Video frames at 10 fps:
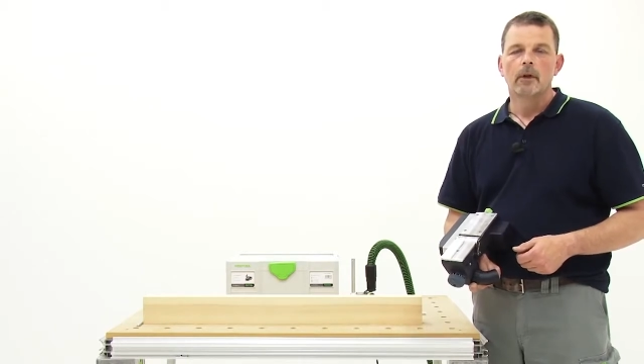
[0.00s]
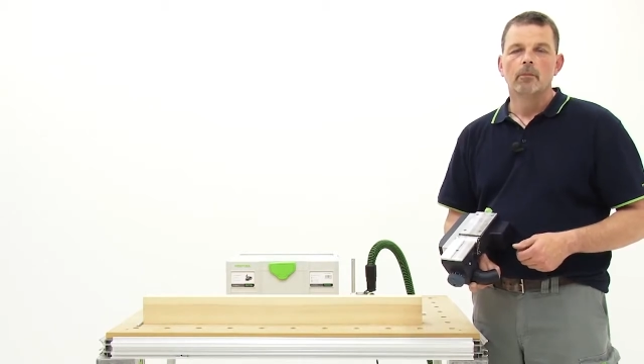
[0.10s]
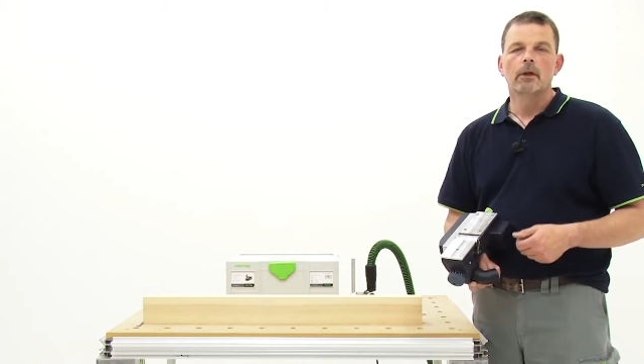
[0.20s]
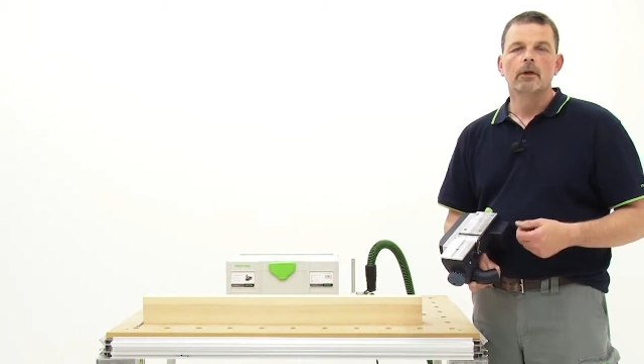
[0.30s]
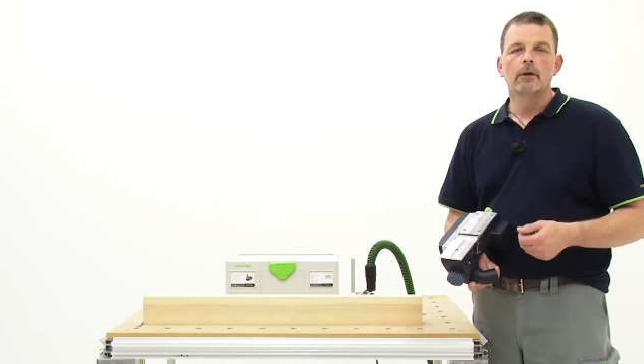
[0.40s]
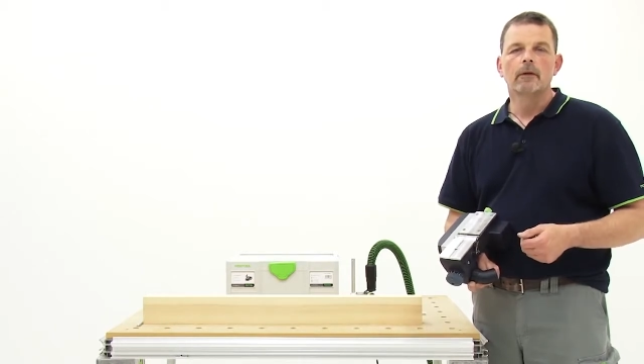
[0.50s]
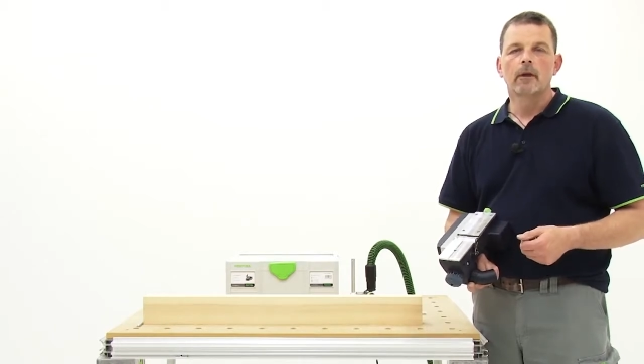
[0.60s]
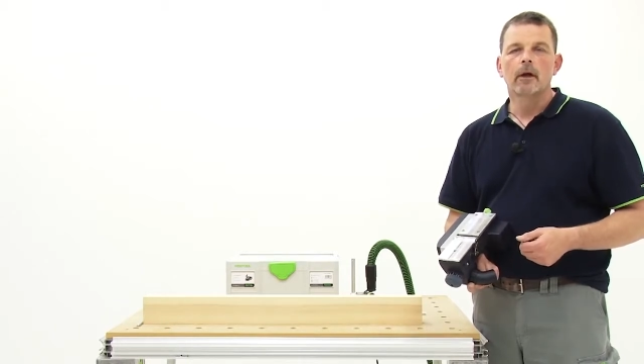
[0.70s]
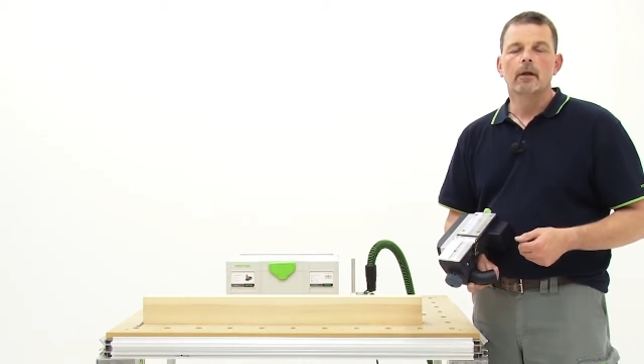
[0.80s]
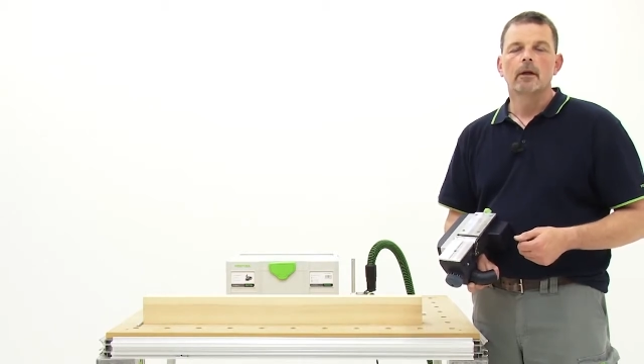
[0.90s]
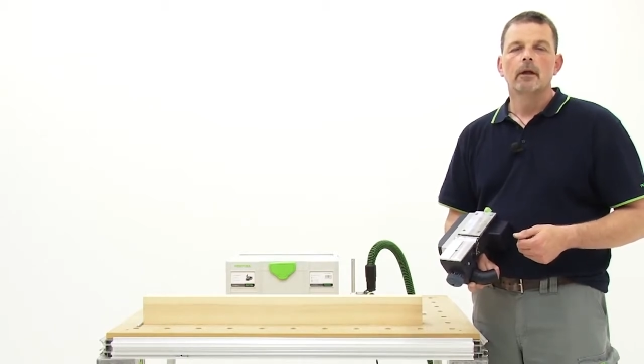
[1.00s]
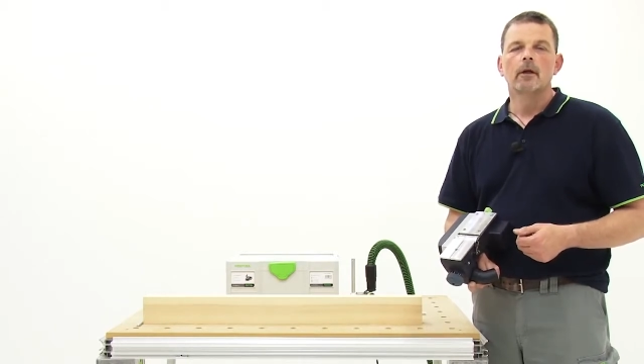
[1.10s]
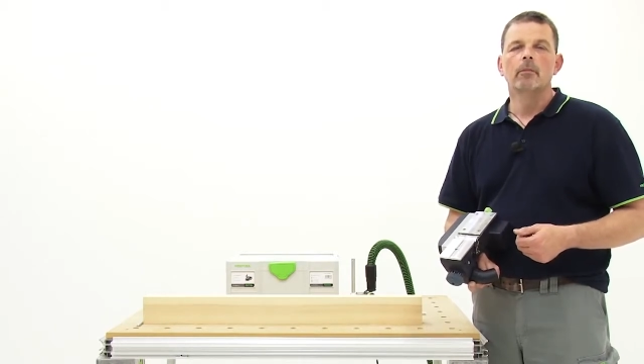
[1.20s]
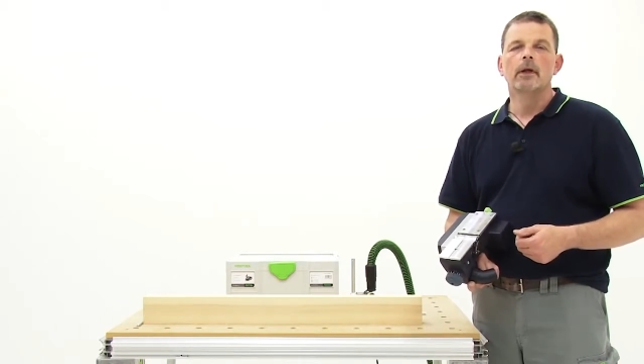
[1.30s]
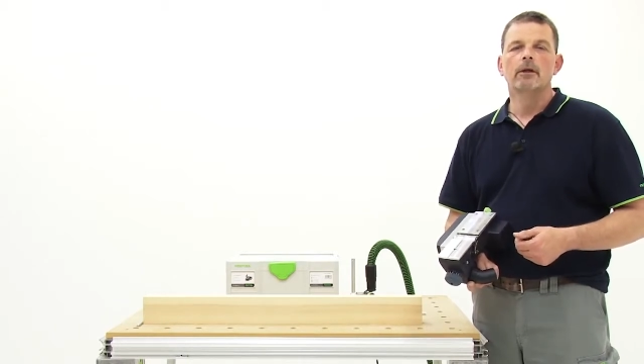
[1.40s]
By doing that,
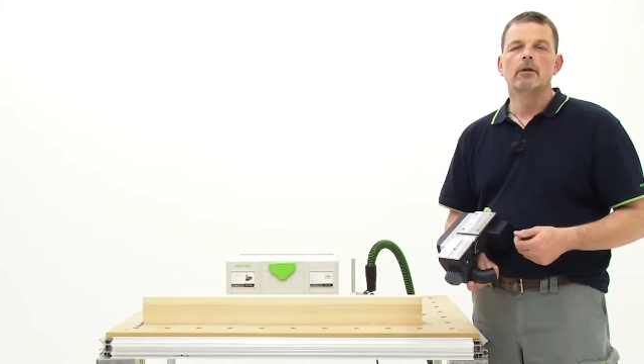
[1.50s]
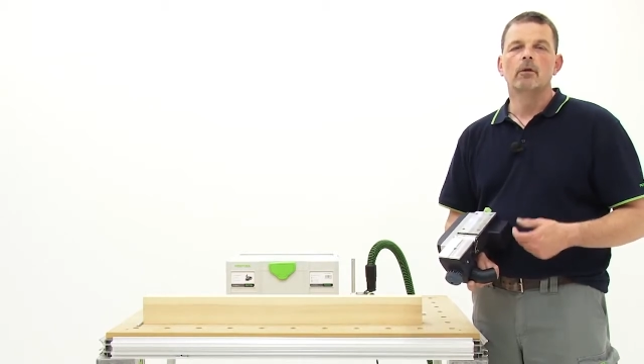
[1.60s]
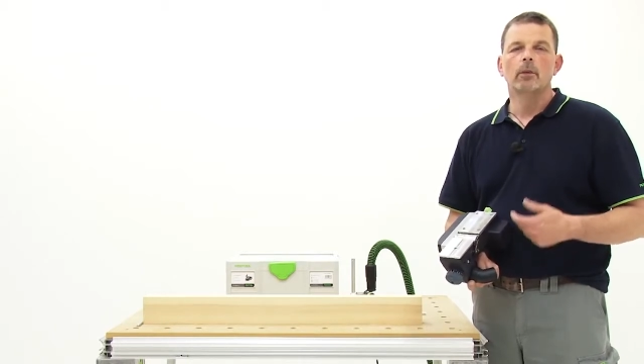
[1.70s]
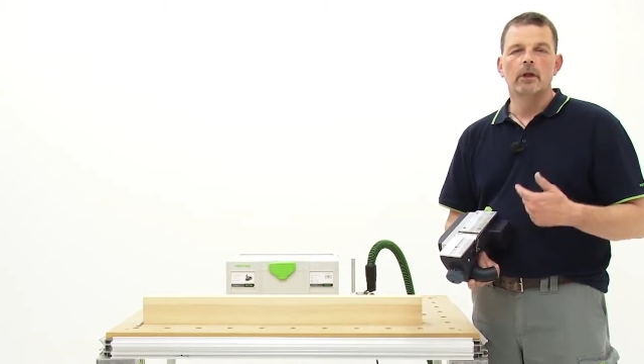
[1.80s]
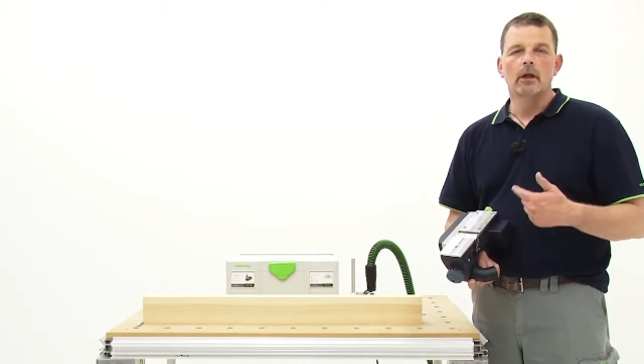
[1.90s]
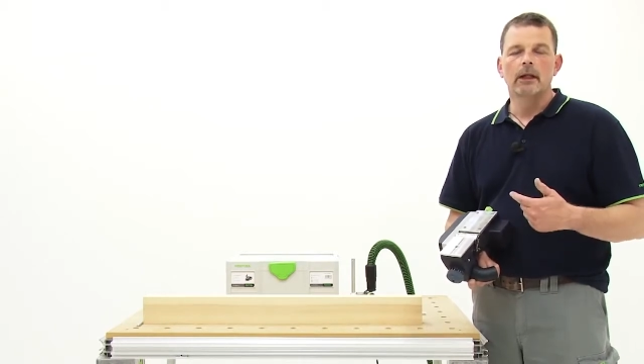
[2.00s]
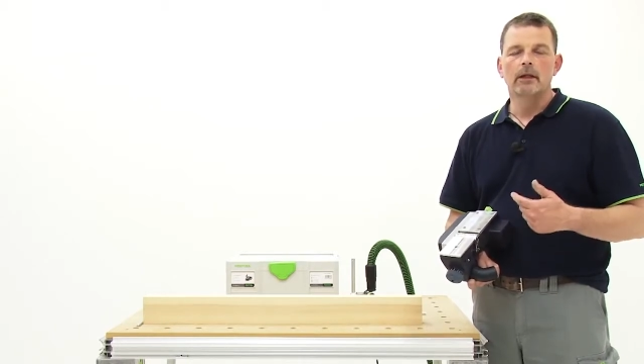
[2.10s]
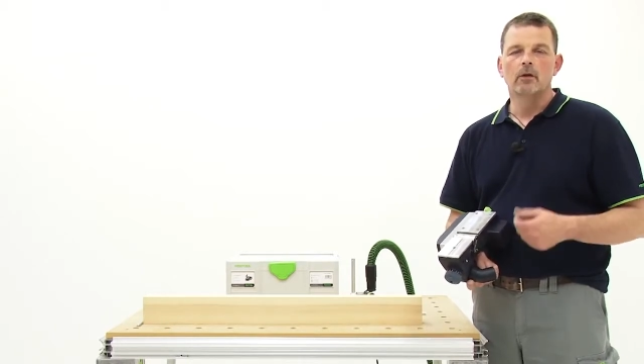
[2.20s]
it means that we don't end